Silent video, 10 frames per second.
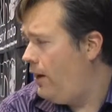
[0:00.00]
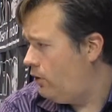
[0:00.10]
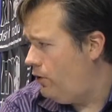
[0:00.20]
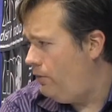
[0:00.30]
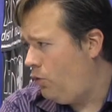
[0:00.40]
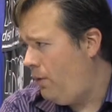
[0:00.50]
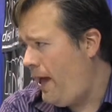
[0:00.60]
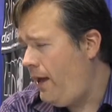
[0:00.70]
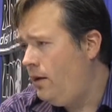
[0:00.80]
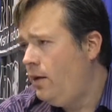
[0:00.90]
panel grid
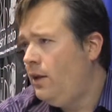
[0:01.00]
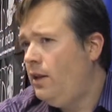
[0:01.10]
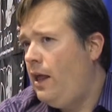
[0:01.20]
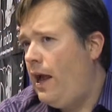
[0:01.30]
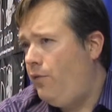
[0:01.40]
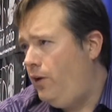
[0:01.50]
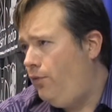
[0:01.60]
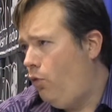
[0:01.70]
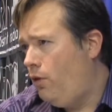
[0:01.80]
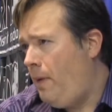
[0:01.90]
format.
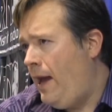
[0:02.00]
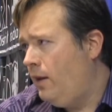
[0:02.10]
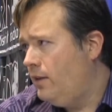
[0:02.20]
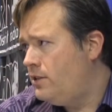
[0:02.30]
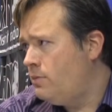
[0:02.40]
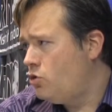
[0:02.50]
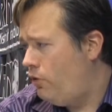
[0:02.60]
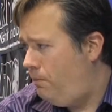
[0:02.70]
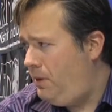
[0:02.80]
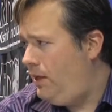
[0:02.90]
Every fourth panel is some
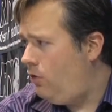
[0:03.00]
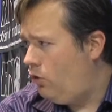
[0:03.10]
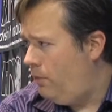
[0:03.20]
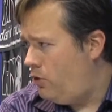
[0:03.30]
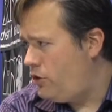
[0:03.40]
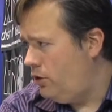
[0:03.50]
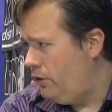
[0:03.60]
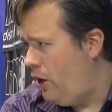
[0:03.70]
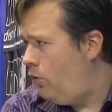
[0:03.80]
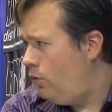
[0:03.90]
sort of beat or
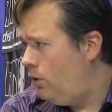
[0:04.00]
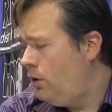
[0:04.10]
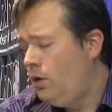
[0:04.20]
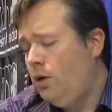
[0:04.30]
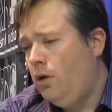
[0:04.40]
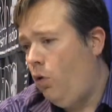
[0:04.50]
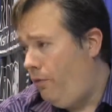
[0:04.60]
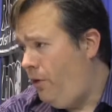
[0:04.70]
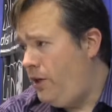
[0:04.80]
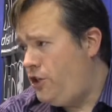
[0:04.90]
emotional note
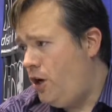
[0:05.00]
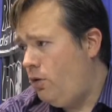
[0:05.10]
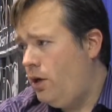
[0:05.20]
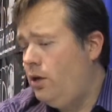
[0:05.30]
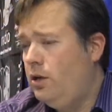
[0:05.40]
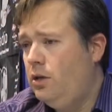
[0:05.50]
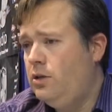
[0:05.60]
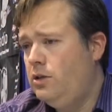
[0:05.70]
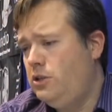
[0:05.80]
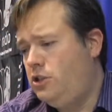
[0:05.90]
or funny joke,
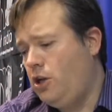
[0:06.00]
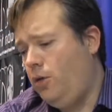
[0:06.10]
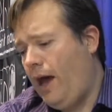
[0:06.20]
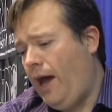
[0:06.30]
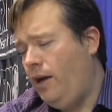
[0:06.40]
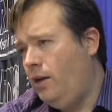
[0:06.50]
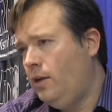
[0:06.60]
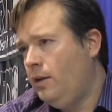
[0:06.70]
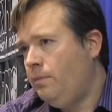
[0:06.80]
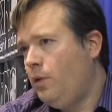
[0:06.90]
so that
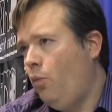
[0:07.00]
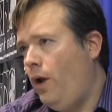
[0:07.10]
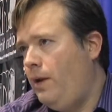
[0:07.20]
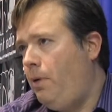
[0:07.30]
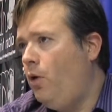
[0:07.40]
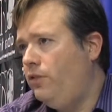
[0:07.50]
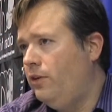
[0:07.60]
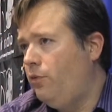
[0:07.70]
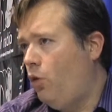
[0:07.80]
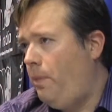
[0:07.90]
when it
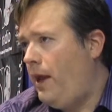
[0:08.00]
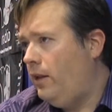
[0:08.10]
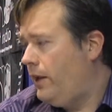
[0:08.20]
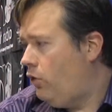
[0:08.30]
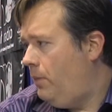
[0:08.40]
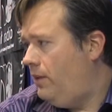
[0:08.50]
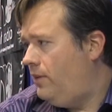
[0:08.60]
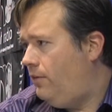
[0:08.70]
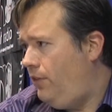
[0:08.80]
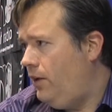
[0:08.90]
posts in 4-panel
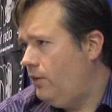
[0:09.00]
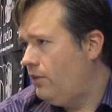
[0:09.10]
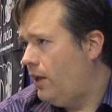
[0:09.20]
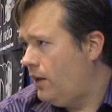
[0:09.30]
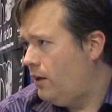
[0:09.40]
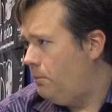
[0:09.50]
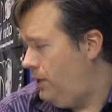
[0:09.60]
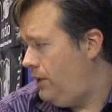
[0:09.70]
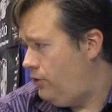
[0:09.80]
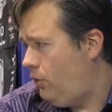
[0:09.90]
increments, it feels like a
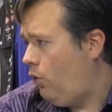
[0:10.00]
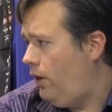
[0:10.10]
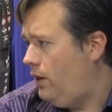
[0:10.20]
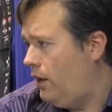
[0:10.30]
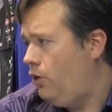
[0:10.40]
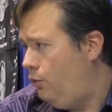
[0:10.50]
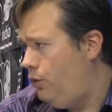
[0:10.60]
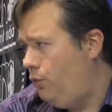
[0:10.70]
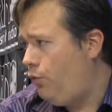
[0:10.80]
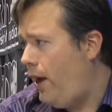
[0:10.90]
complete story, like
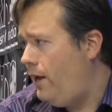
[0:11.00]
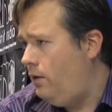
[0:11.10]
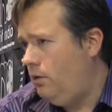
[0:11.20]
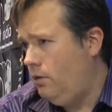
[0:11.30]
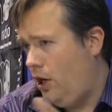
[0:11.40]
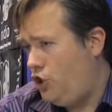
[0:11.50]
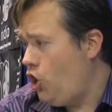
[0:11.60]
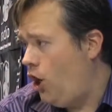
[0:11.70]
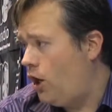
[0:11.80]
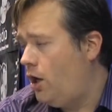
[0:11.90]
you've read a
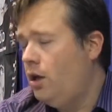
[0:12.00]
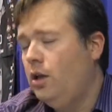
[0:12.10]
chunk.